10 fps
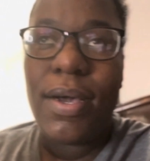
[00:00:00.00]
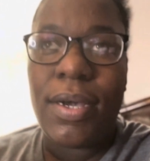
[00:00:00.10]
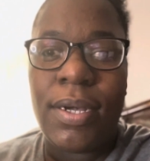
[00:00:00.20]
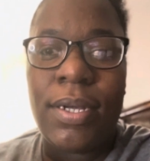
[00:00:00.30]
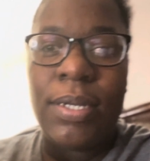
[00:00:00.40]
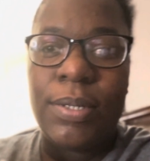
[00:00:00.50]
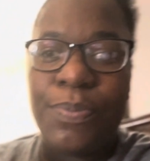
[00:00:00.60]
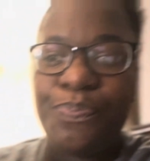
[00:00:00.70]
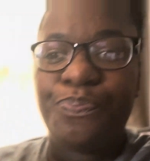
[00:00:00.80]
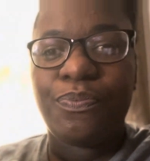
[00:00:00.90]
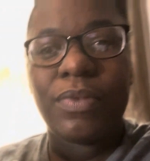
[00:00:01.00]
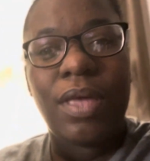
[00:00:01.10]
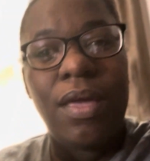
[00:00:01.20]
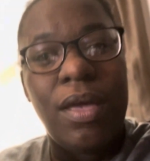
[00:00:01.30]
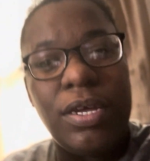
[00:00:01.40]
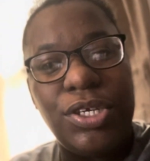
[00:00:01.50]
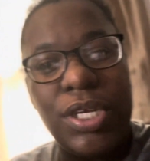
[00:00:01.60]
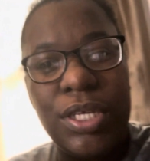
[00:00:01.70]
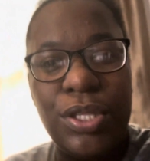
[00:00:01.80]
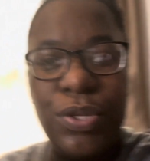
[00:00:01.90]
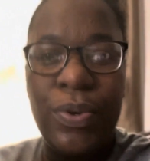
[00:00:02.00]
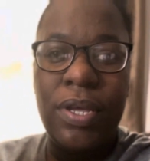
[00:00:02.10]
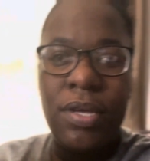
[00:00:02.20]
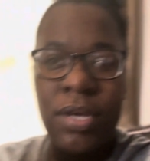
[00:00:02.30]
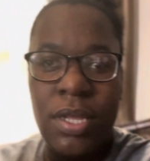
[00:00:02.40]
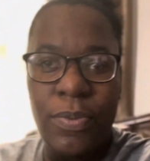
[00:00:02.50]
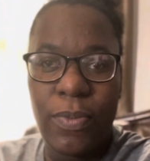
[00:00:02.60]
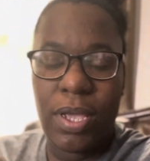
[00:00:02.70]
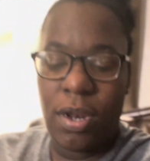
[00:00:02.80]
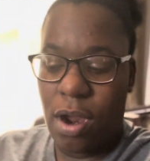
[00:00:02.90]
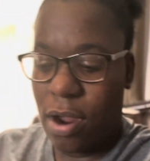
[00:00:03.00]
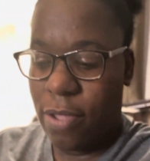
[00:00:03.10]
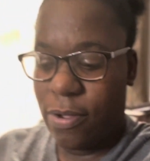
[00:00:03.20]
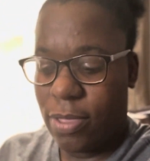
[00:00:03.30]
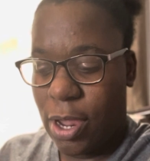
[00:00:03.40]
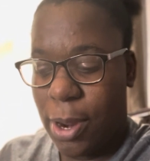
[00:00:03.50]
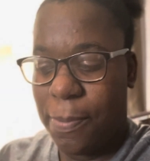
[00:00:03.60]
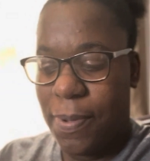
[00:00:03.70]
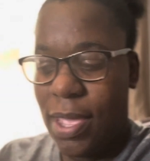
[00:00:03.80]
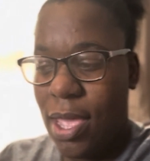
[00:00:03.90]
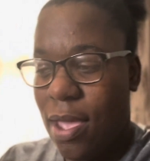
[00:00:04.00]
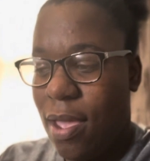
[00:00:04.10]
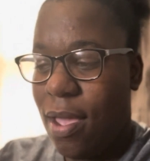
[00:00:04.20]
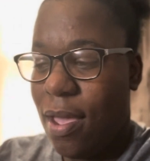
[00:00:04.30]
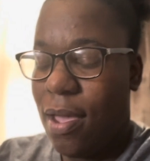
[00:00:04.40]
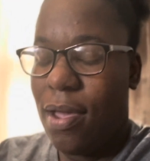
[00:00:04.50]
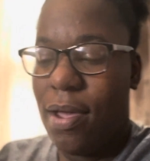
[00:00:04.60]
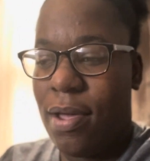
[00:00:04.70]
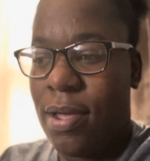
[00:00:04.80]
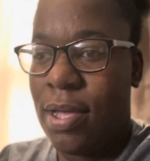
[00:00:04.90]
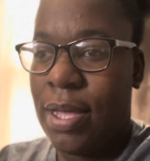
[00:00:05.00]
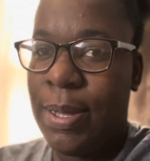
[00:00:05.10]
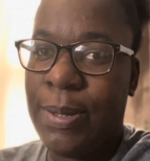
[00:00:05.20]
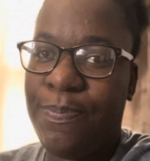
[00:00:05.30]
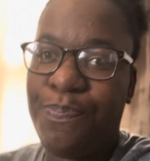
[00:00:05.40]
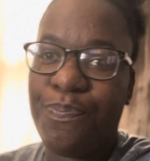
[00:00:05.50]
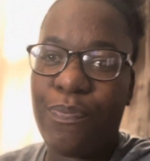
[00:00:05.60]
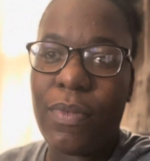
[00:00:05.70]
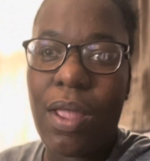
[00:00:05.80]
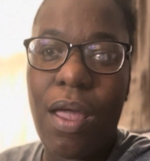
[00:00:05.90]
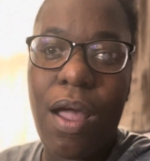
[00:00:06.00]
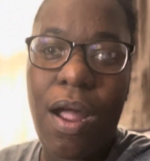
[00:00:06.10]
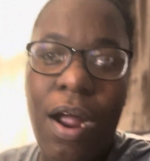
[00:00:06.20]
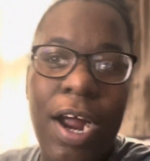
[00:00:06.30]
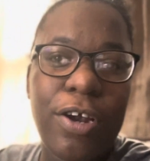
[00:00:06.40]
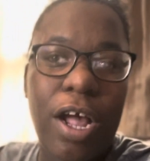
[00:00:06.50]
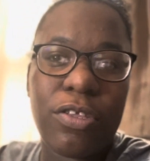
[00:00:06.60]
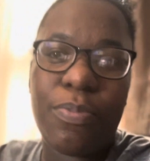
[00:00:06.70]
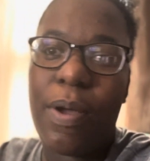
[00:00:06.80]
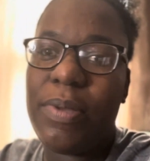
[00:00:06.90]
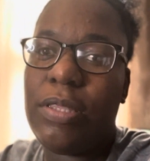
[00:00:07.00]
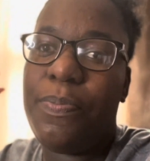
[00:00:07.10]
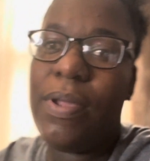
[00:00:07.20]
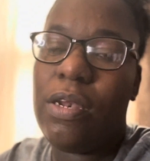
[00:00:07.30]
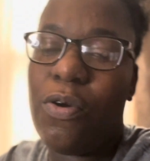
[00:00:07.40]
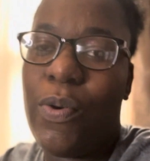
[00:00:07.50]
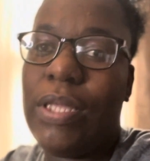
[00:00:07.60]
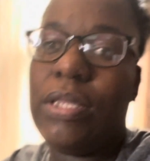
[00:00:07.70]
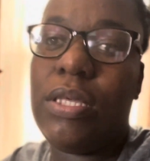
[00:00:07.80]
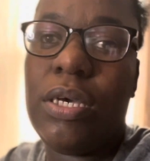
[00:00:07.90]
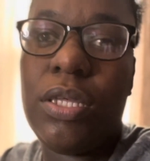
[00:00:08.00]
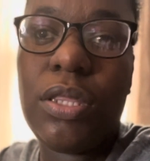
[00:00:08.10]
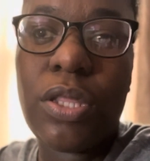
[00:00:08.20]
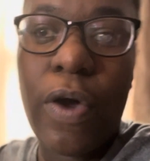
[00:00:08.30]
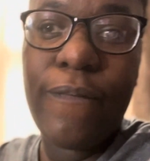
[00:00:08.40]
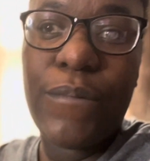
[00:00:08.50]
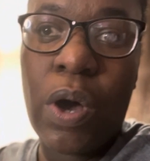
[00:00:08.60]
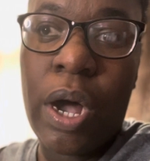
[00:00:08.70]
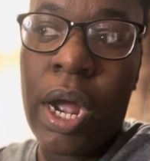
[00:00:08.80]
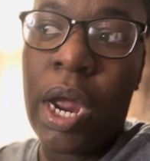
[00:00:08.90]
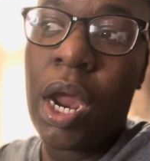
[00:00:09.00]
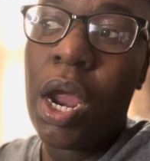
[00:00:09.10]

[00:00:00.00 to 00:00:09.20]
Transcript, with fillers: Um, she is doing good in her other therapy. Um, her doctor's appointment's been going good so far.